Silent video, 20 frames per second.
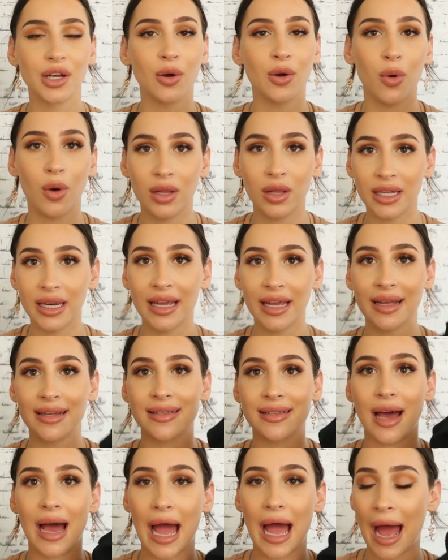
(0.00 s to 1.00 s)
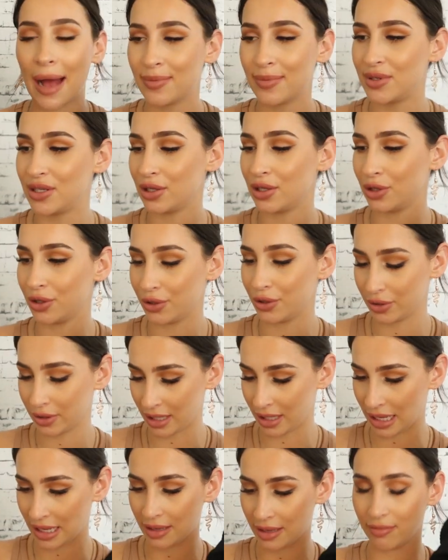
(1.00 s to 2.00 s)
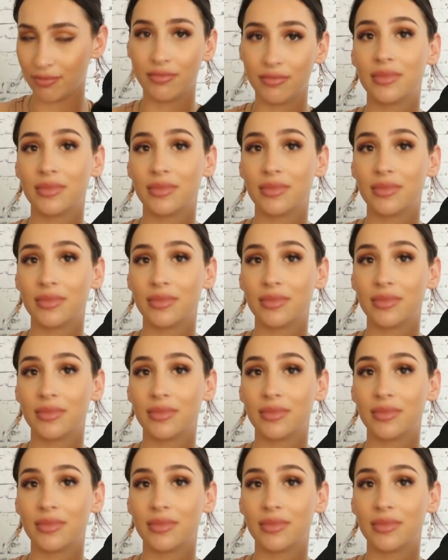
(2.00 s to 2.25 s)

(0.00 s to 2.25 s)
the quality is absolutely